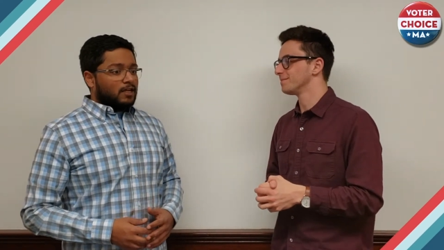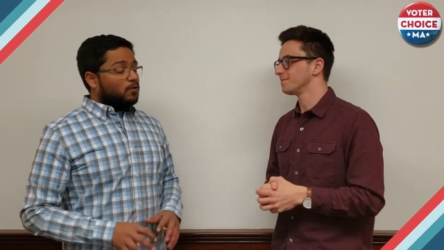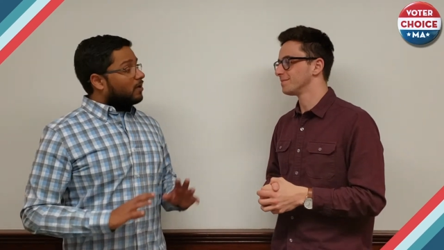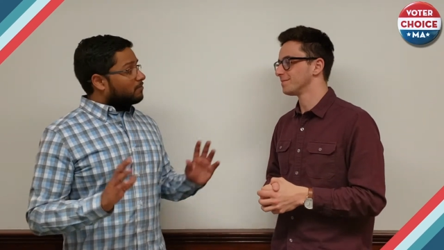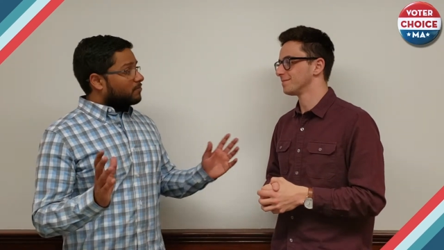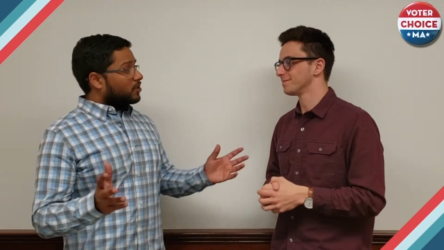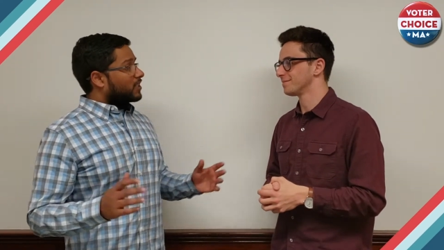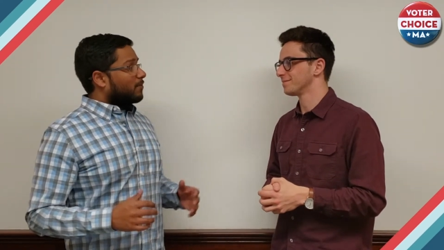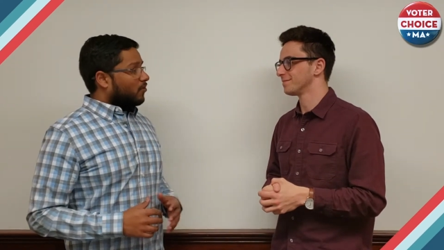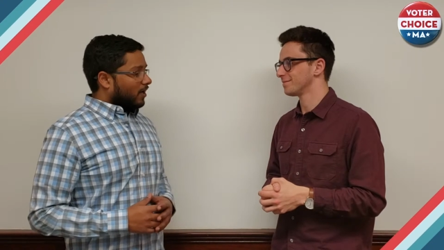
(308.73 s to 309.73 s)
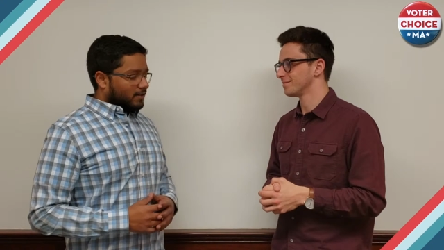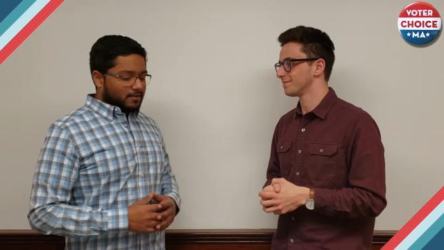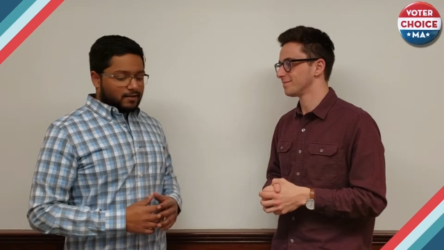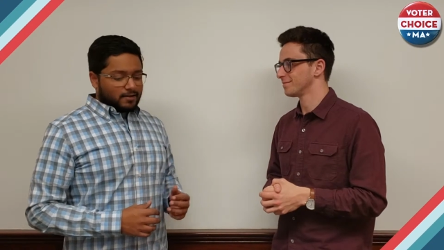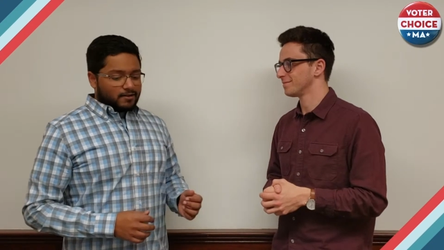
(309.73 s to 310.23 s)
Speaker 1: Well, just summarize.
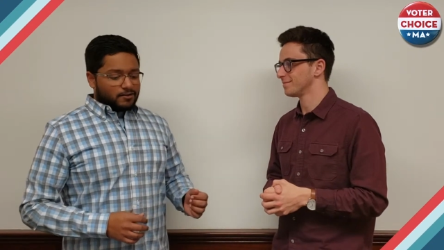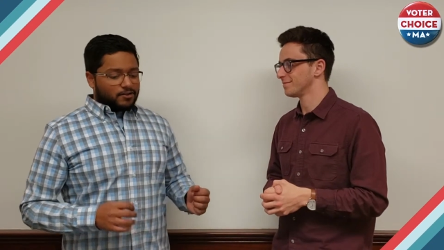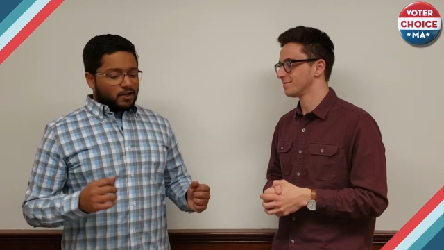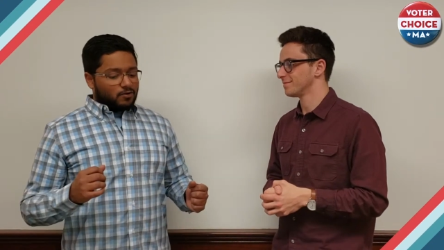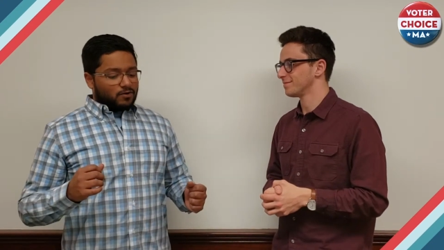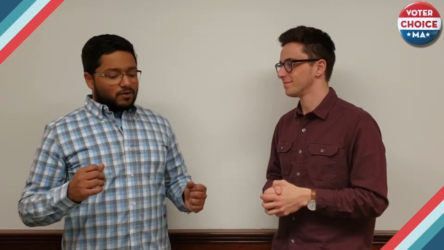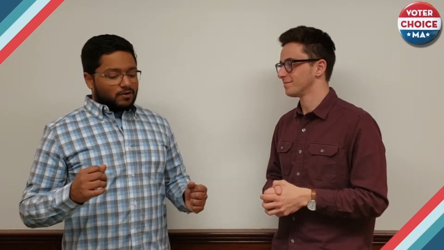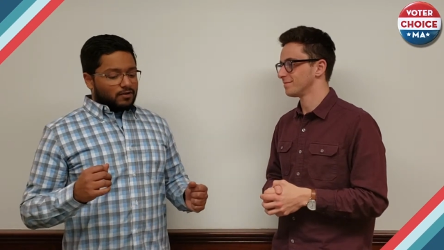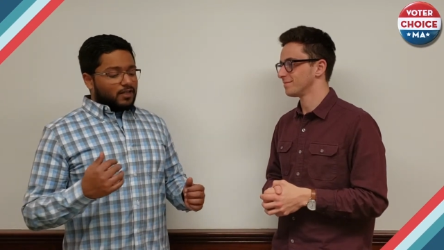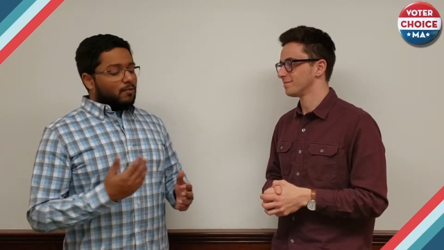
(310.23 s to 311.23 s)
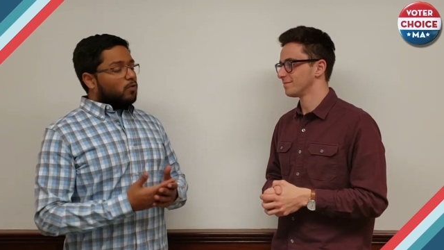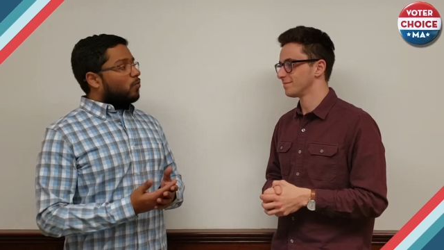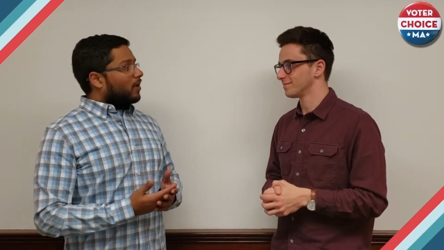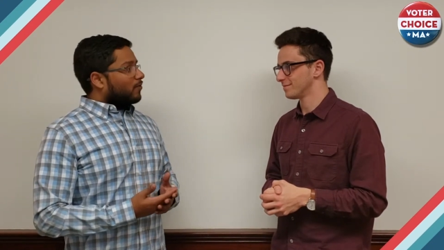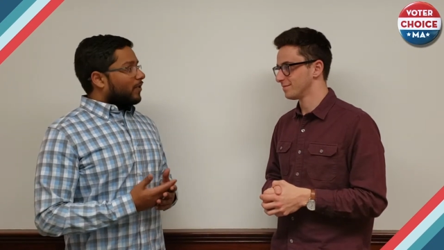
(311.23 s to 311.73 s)
So, Number
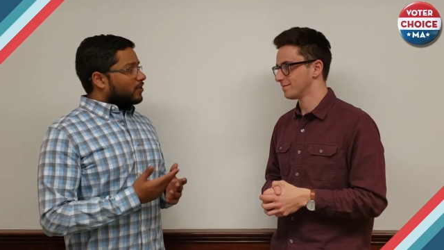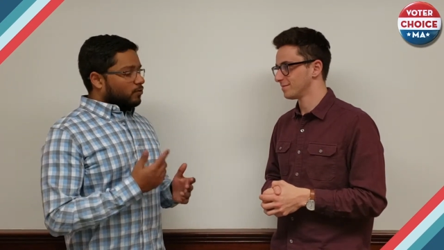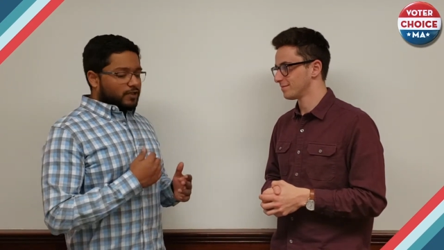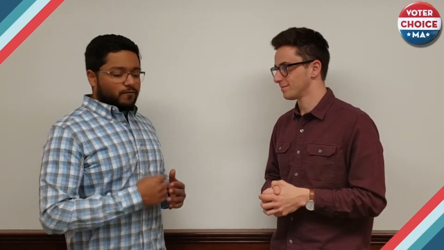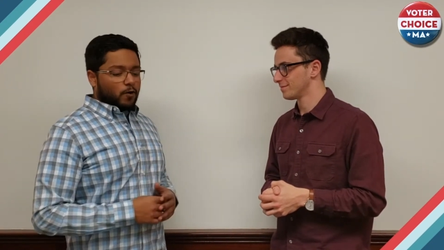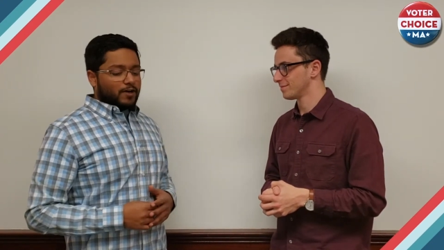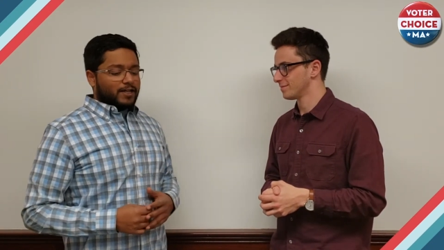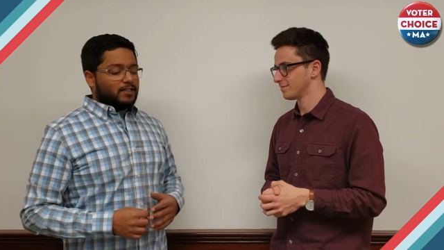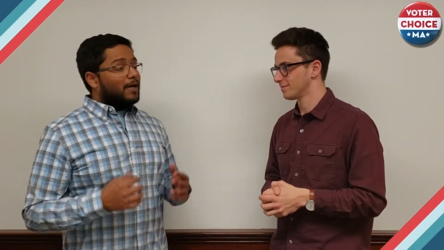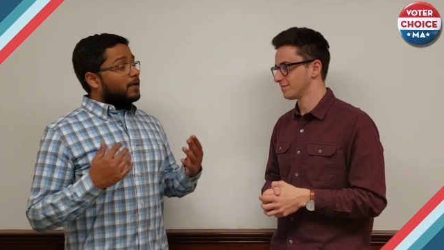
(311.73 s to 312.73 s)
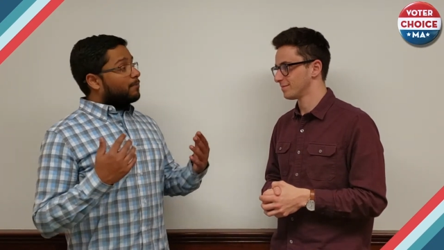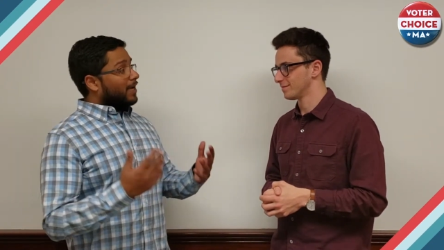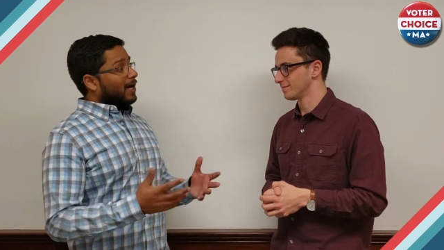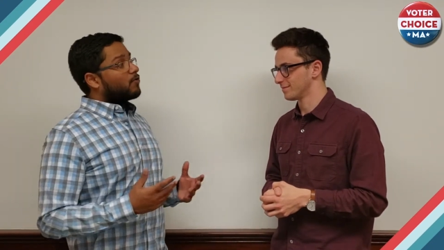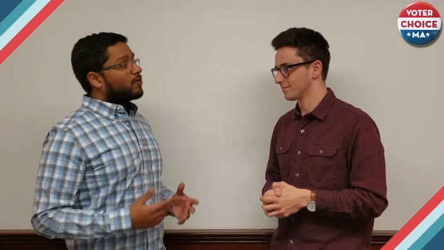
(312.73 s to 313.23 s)
one, ranked choice voting is about
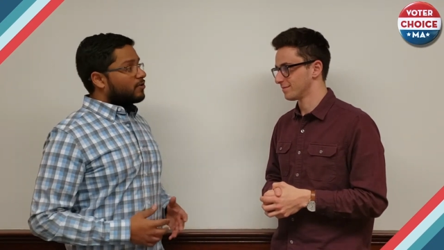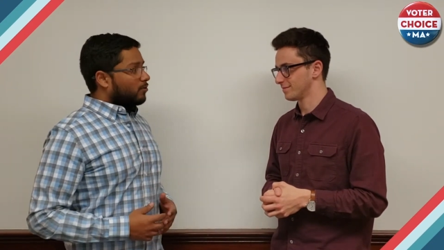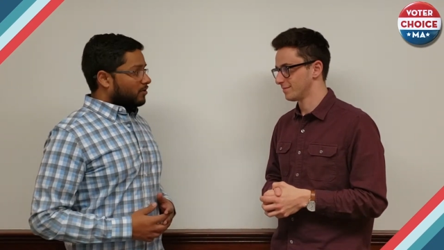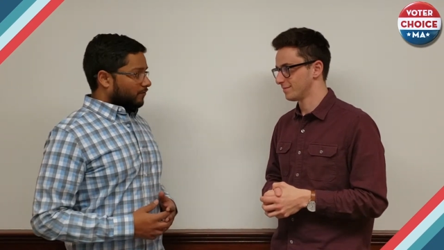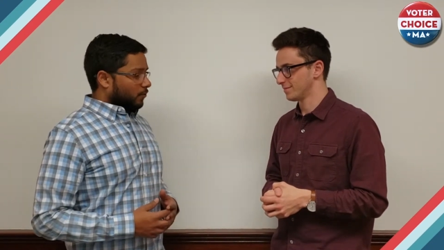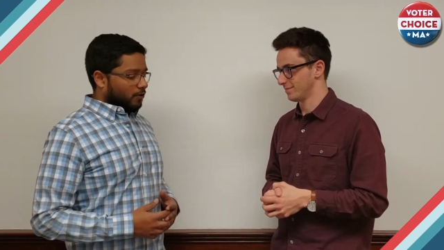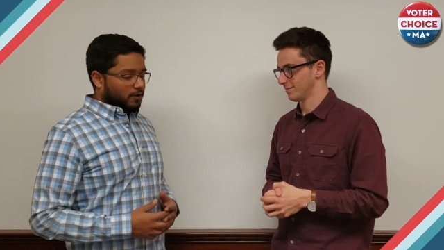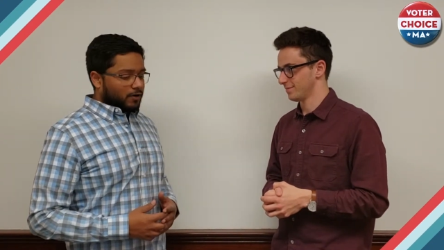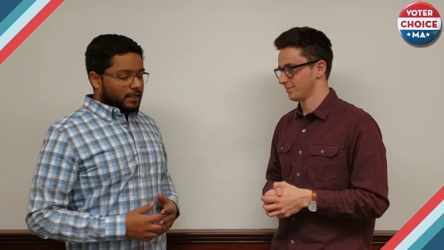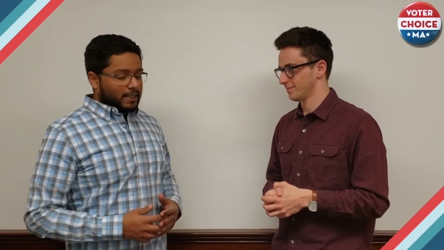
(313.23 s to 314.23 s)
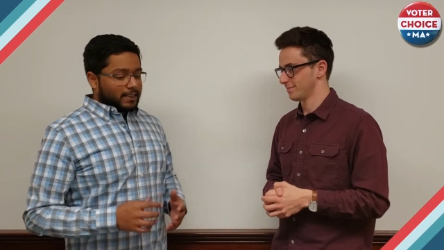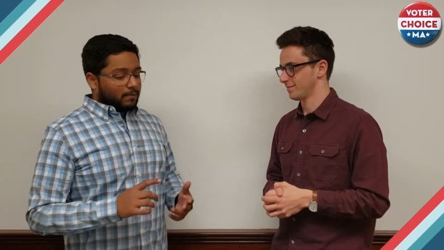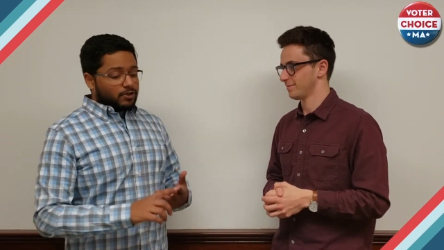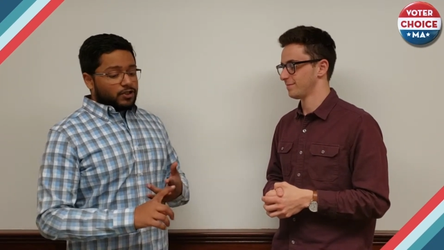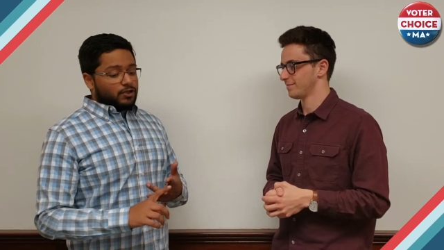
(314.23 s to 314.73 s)
empowering you as a voter.
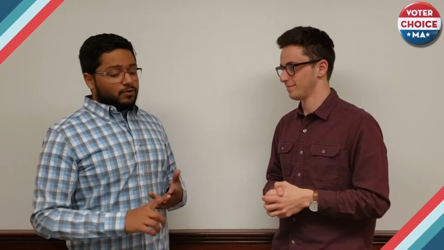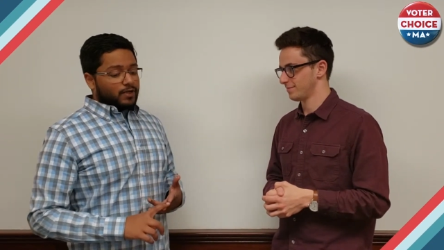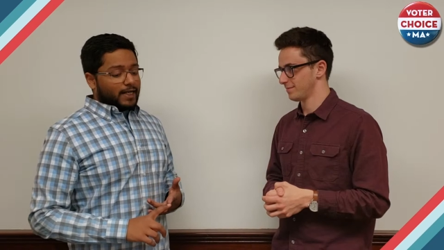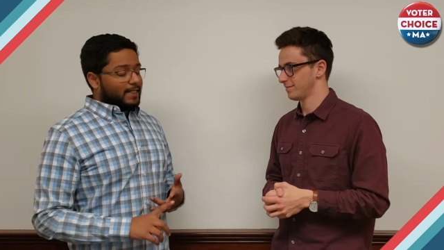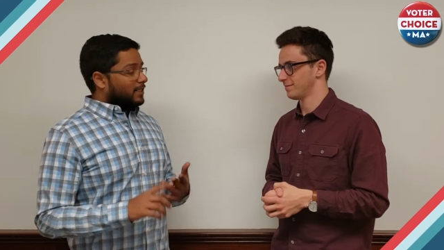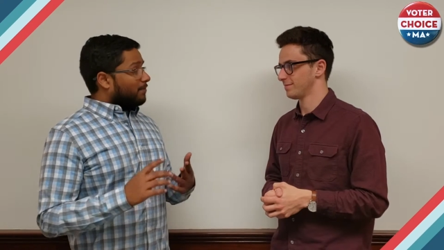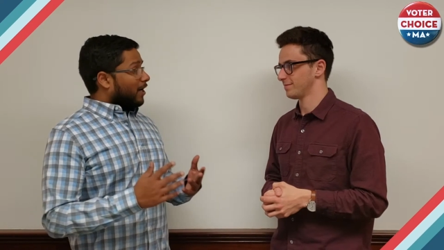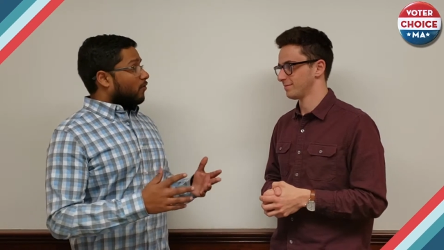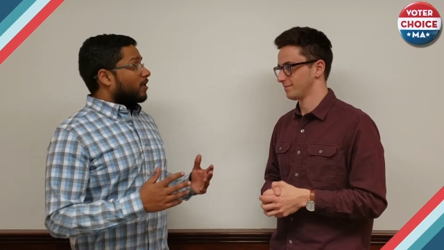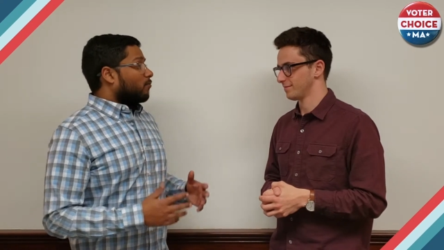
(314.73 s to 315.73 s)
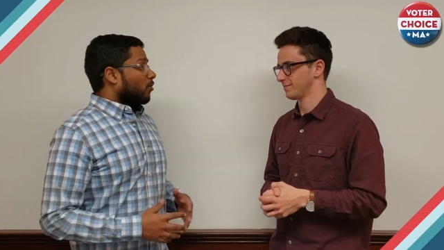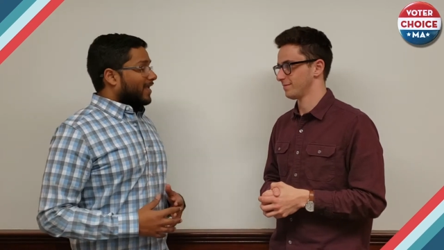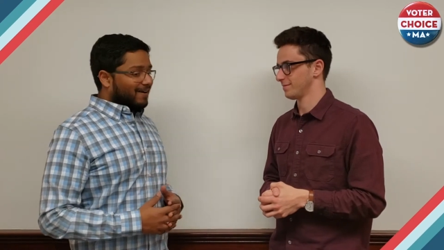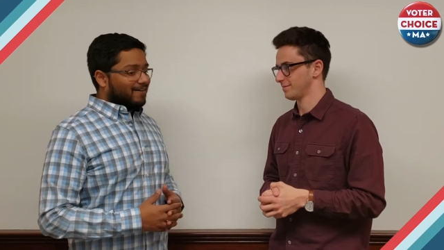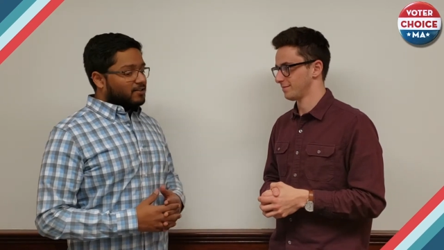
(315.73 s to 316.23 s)
Number two, it's empowering more
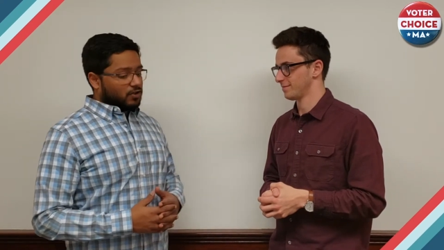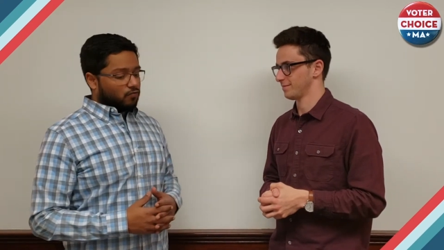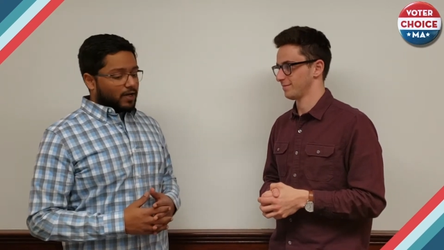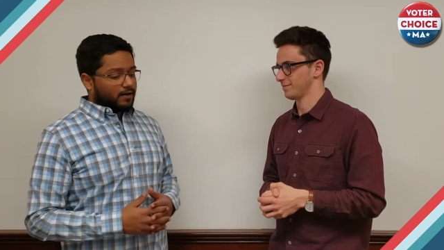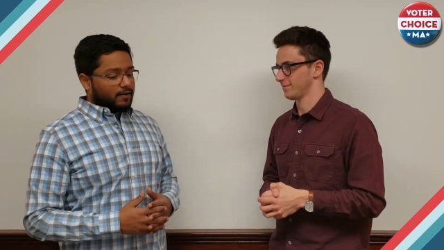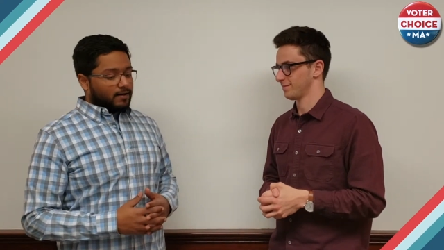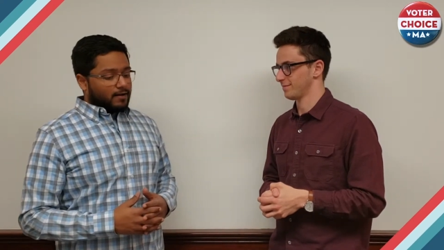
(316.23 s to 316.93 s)
candidates to run.